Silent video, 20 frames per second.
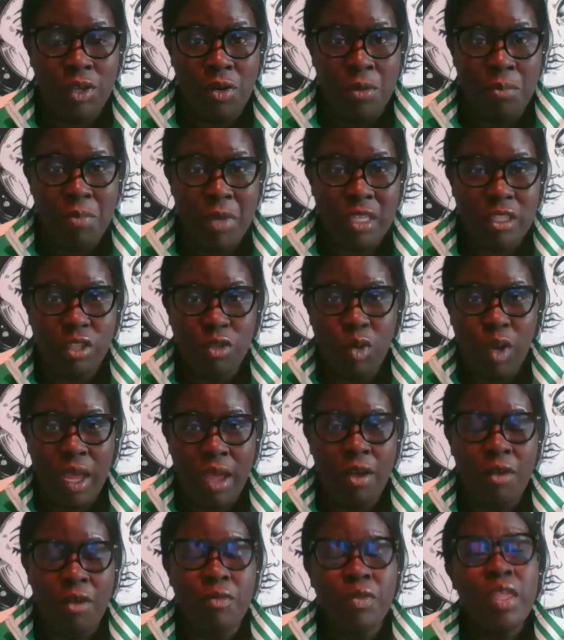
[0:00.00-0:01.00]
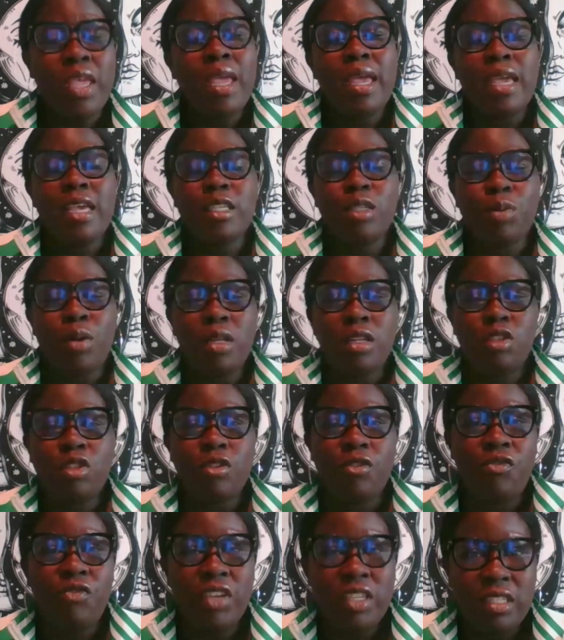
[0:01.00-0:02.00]
mental health as well as your
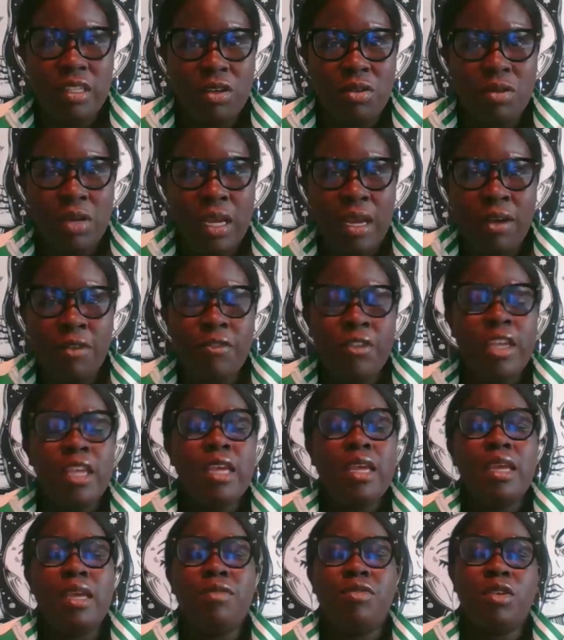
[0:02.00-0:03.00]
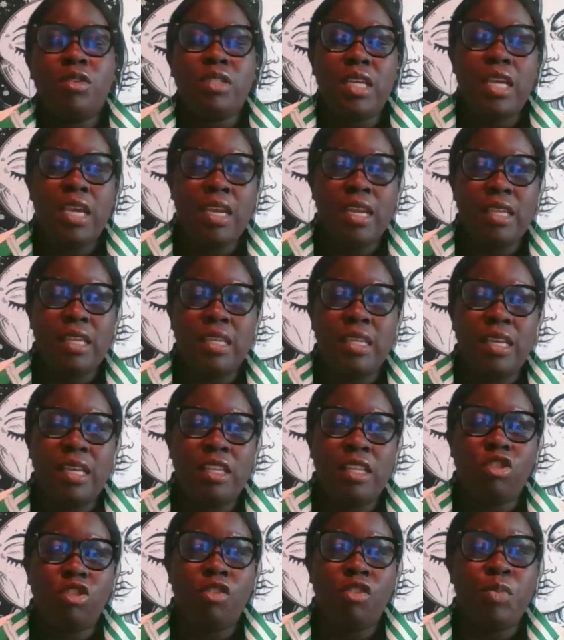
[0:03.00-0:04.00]
physical health. If there's anything
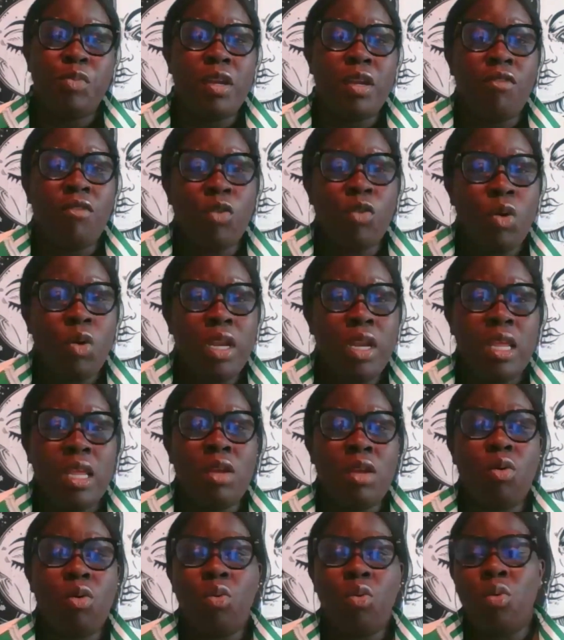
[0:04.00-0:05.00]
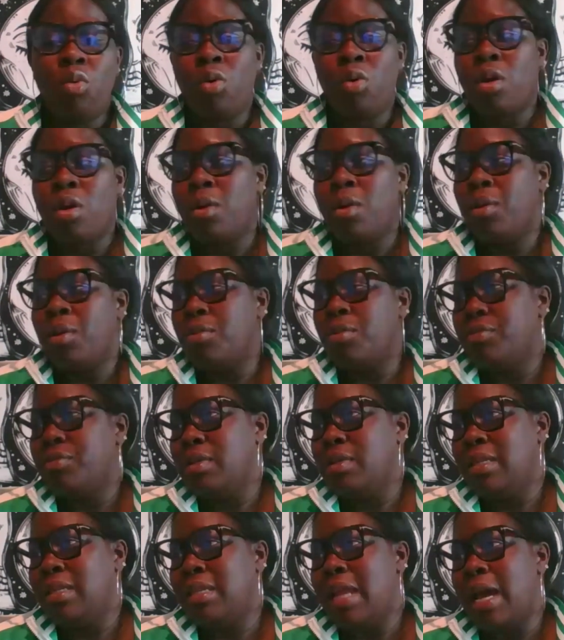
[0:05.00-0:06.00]
that you've been avoiding or
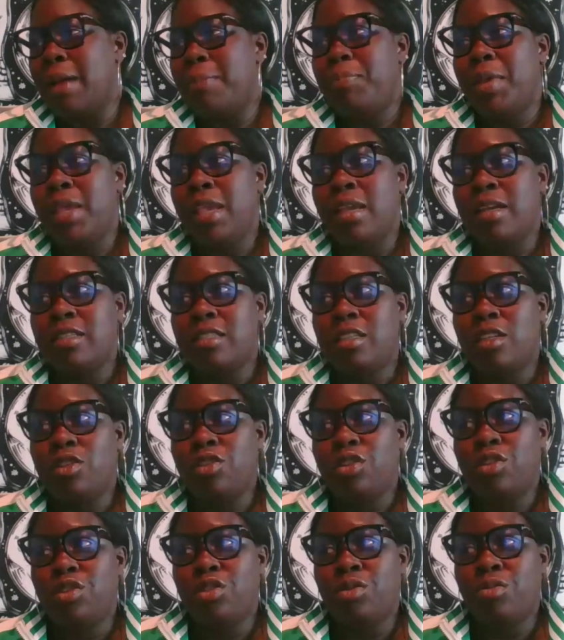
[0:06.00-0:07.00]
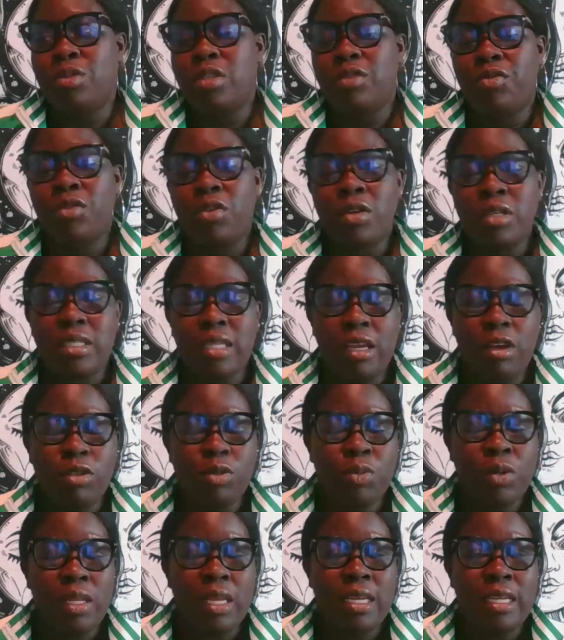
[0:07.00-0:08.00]
not paying attention to as far as health
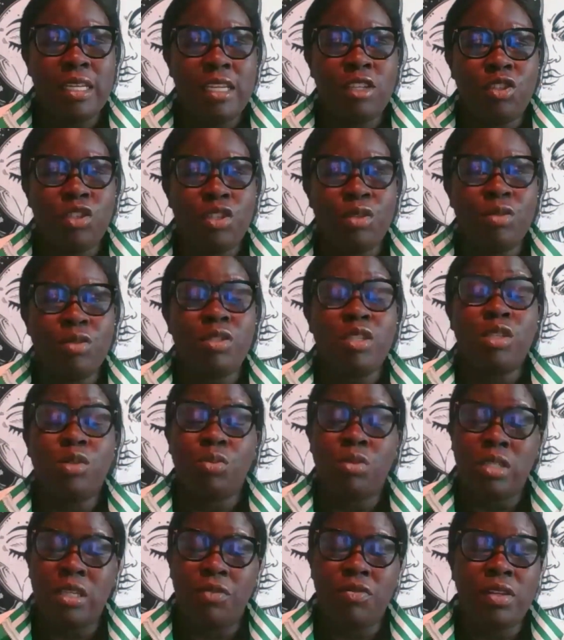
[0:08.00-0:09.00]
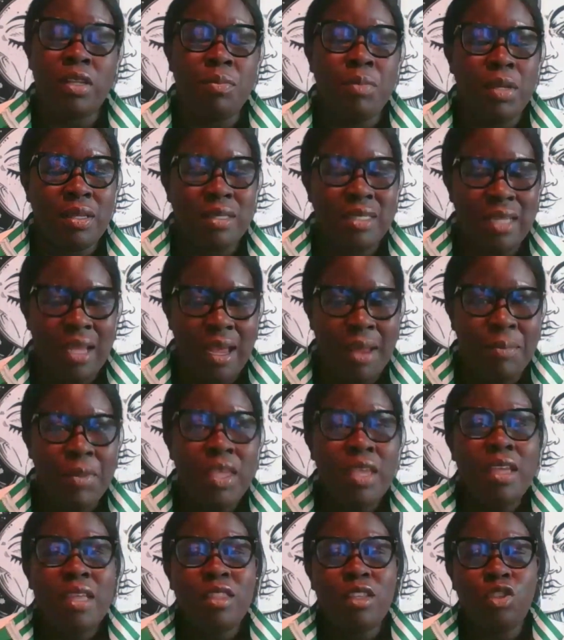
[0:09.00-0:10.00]
related issues, this will definitely be a time
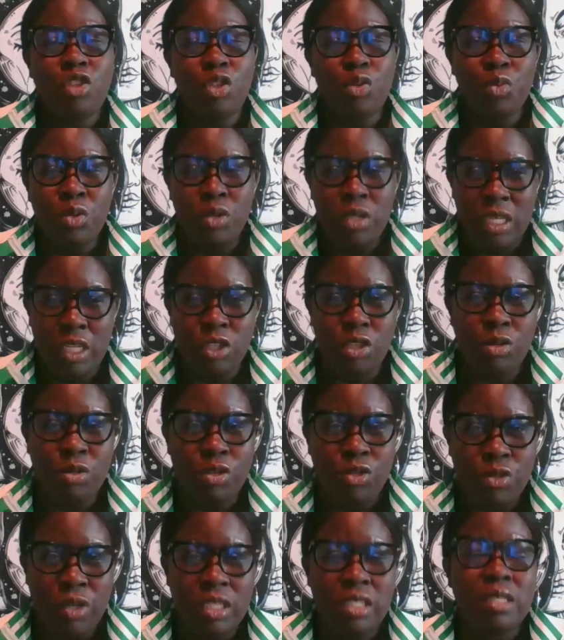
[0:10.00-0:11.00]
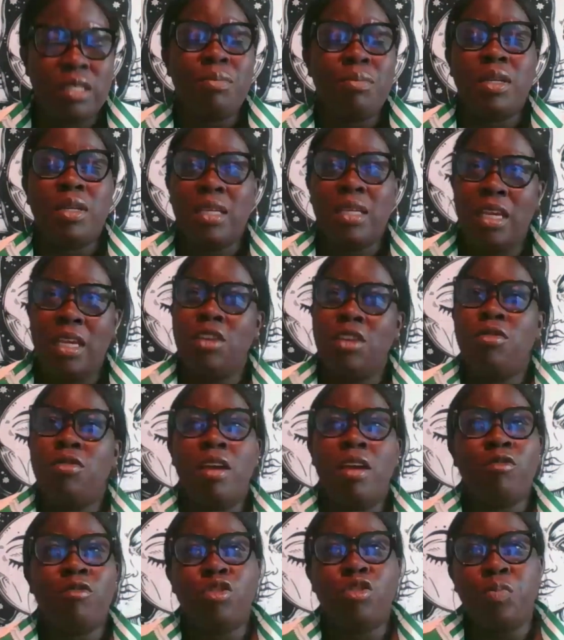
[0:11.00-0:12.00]
that you will need to address them. But again, you
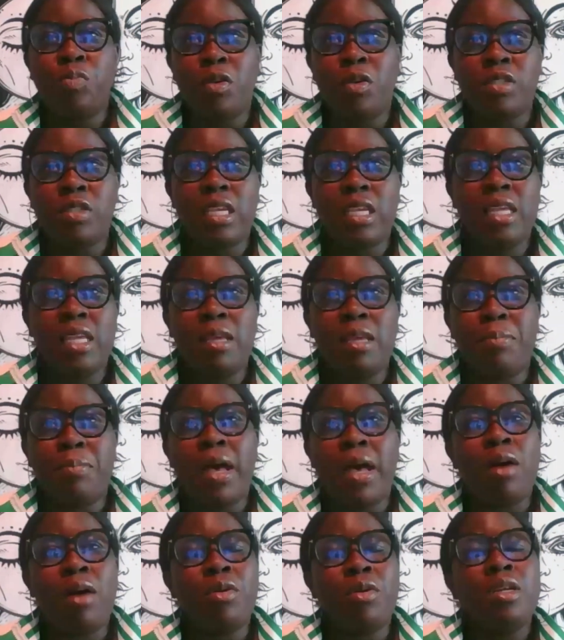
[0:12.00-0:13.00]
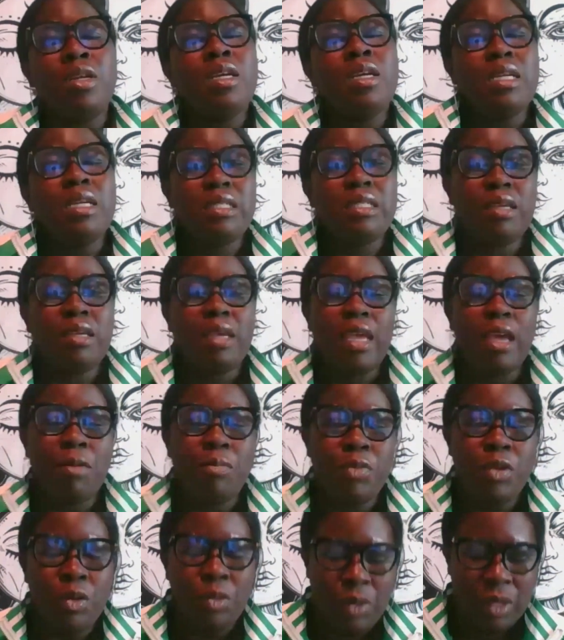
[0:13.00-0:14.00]
have Jupiter's healing power to help
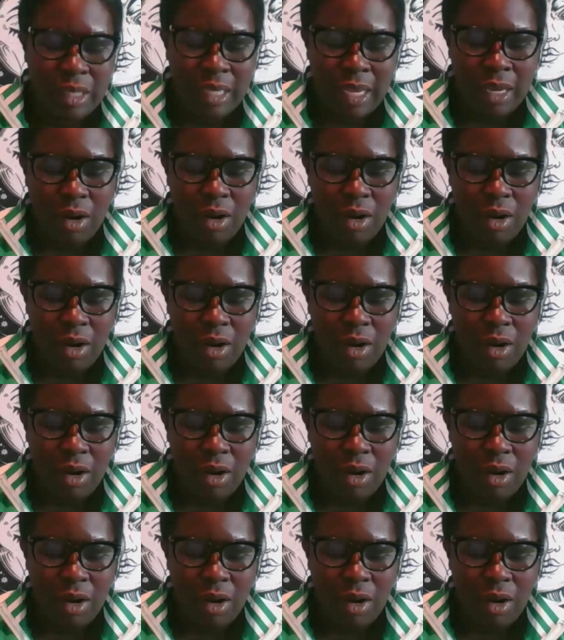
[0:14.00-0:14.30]
you with that